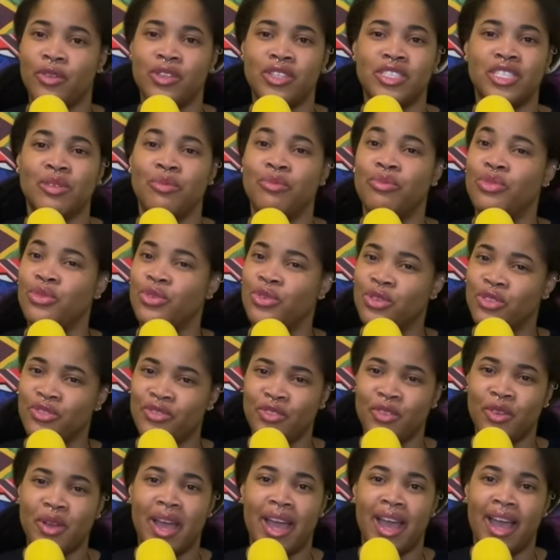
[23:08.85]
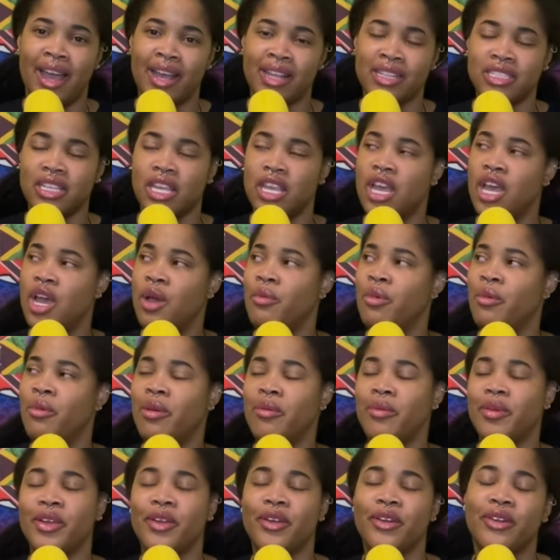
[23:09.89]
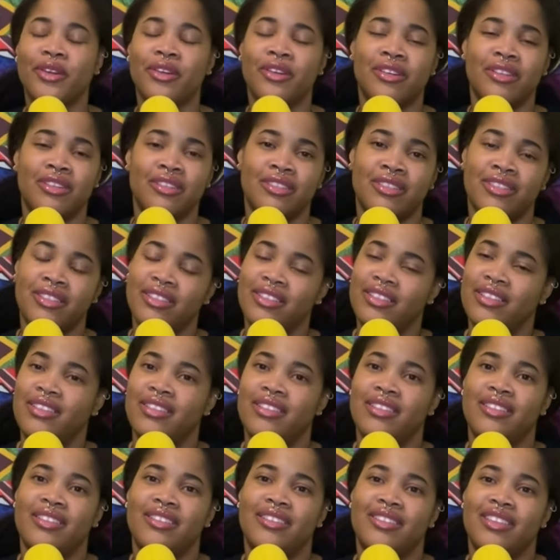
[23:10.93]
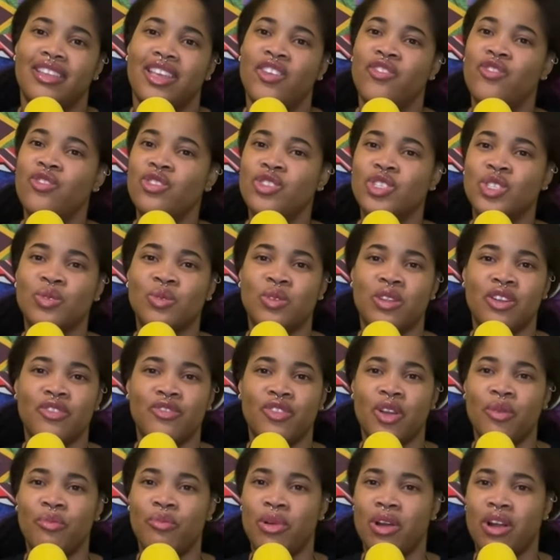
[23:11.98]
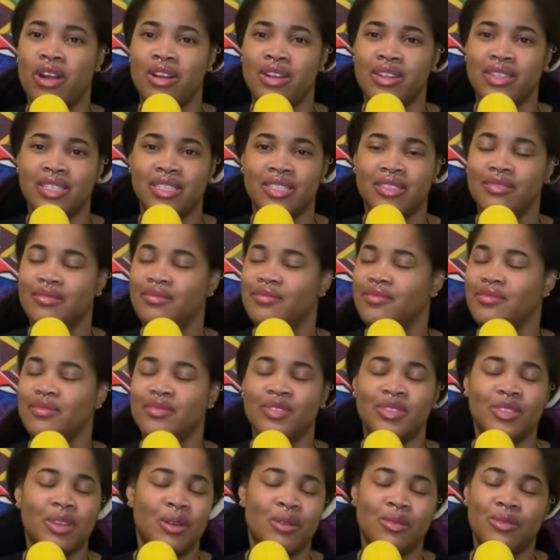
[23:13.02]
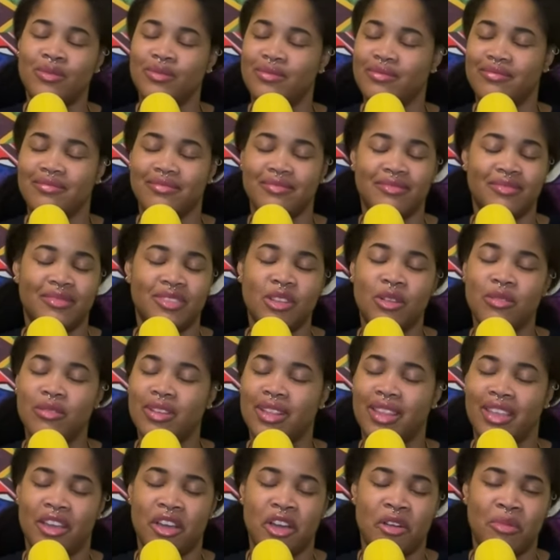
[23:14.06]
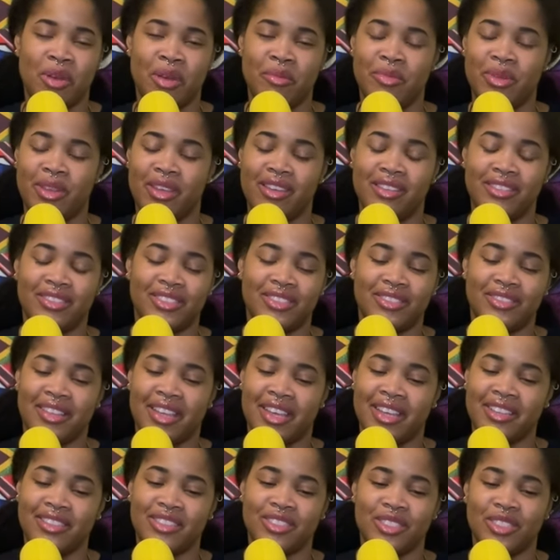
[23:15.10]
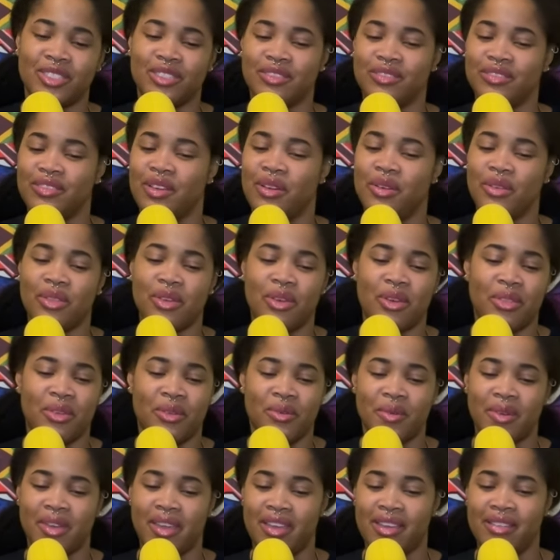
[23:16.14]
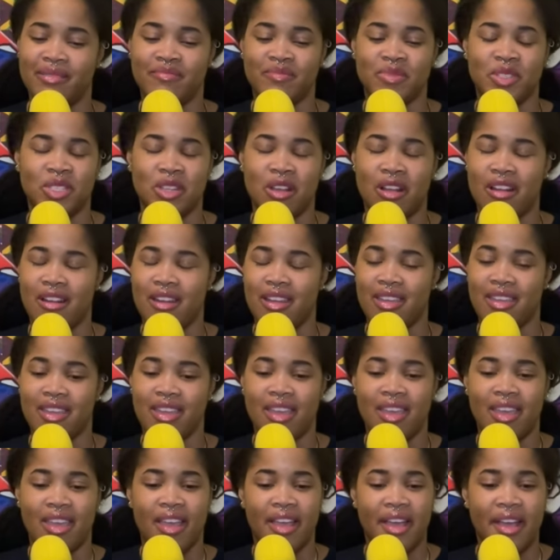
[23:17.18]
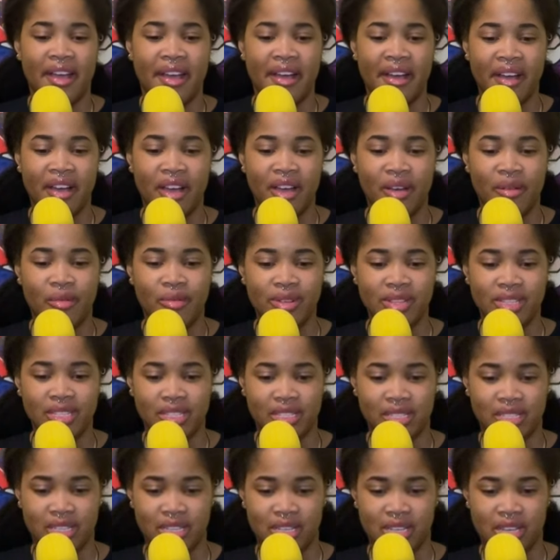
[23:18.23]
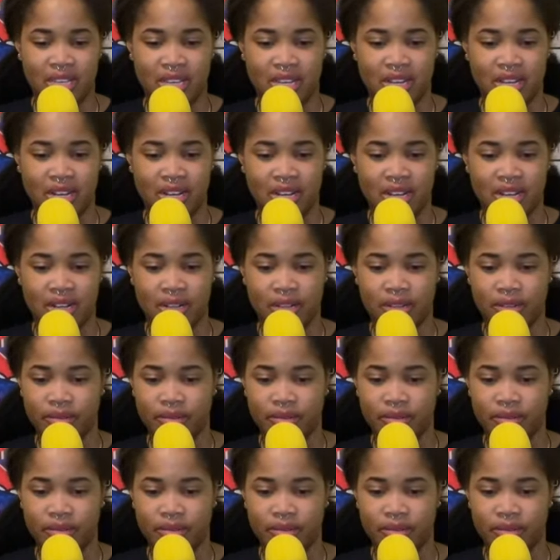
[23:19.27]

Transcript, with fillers: It's a beautiful act. But baby girl, if you just want to rub parts, don't don't click on my page. Like just go the other way. Sorry. Uh let's see here.